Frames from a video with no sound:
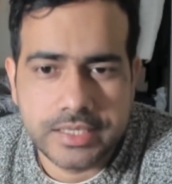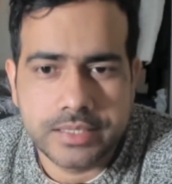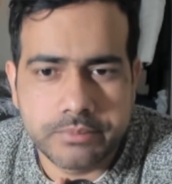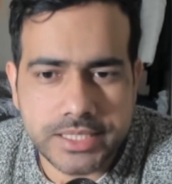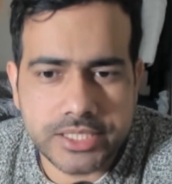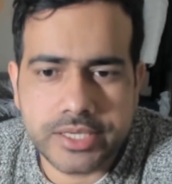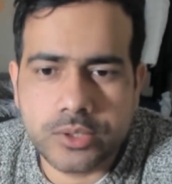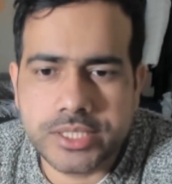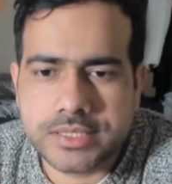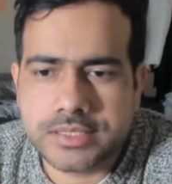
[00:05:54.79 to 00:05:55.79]
Many
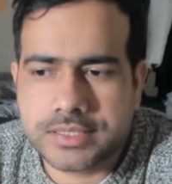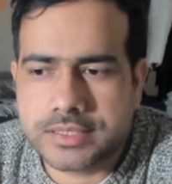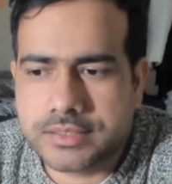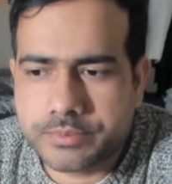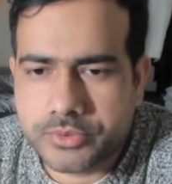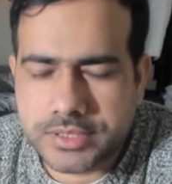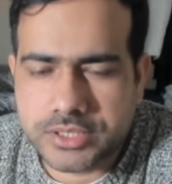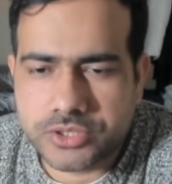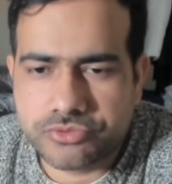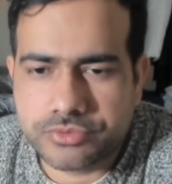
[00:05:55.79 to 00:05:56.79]
regulators are
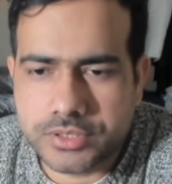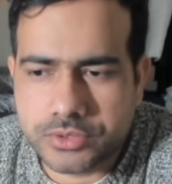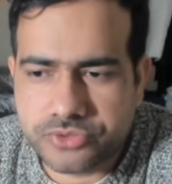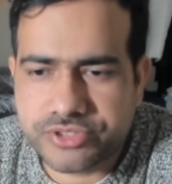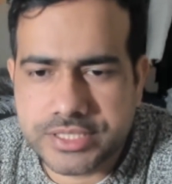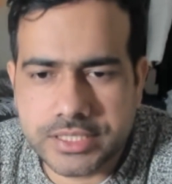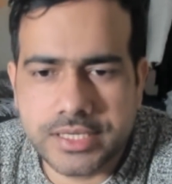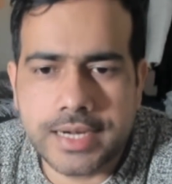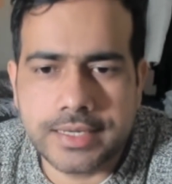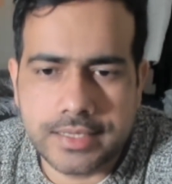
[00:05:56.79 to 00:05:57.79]
putting stringent
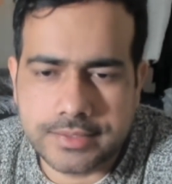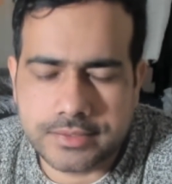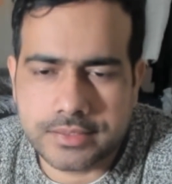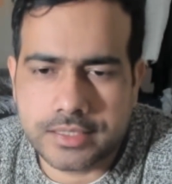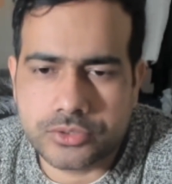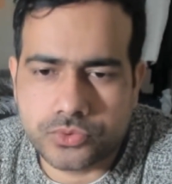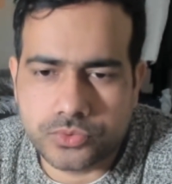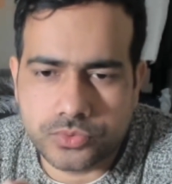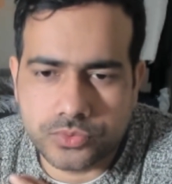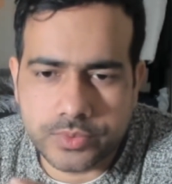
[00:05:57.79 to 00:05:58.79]
guidelines as to
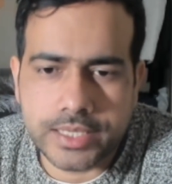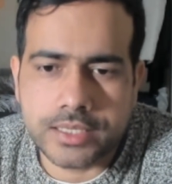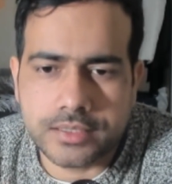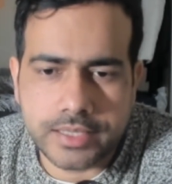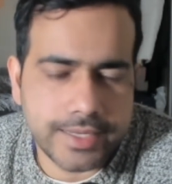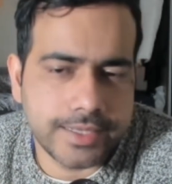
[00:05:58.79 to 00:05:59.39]
where AI